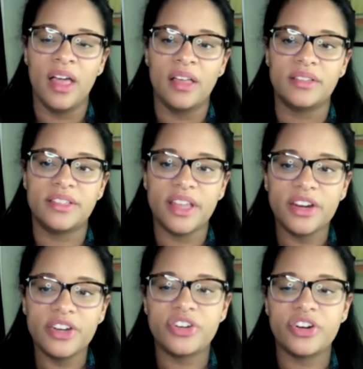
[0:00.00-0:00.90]

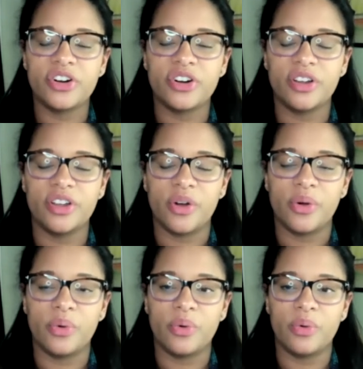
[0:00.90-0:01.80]
signature, you
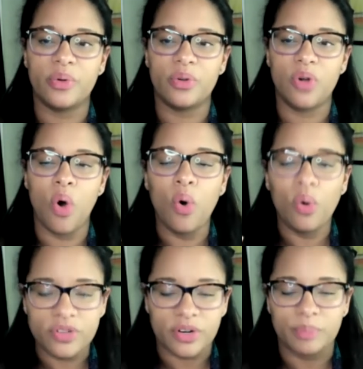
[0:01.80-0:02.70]
know,
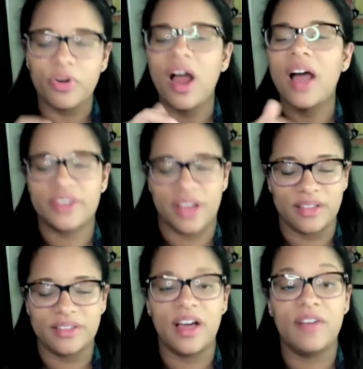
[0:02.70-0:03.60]
goals or
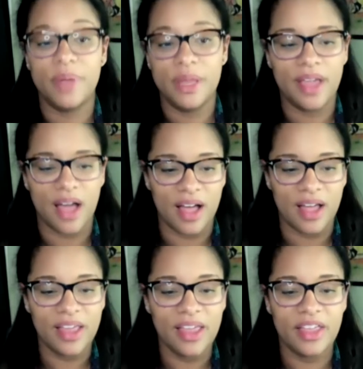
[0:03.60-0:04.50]
projects of
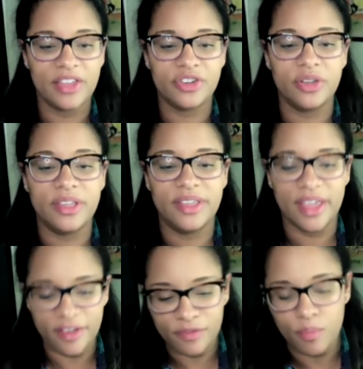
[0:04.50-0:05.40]
BBI is to
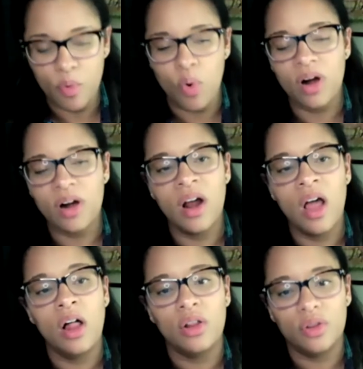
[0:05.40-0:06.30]
give more
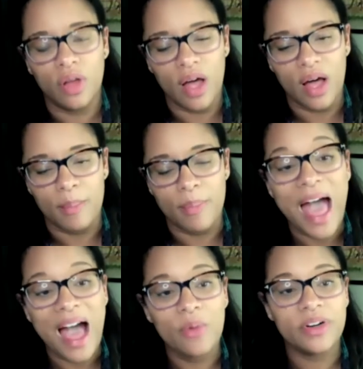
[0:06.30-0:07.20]
uh,
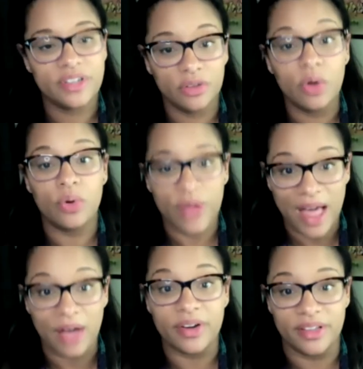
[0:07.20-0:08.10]
power to local
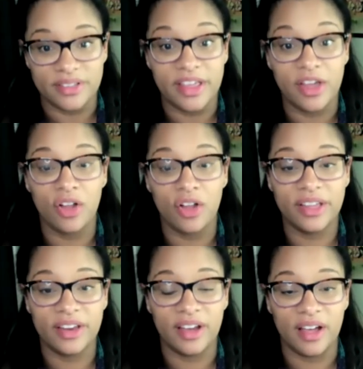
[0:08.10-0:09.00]
counties. They call
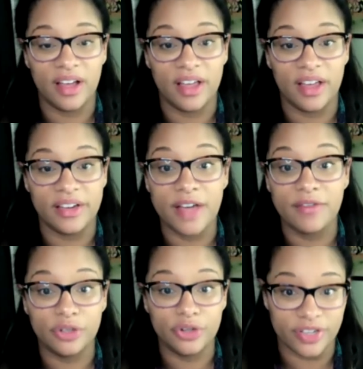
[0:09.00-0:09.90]
it uh,
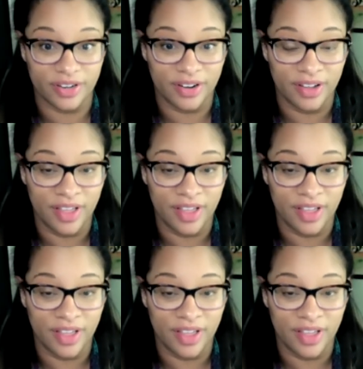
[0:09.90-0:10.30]
devolution.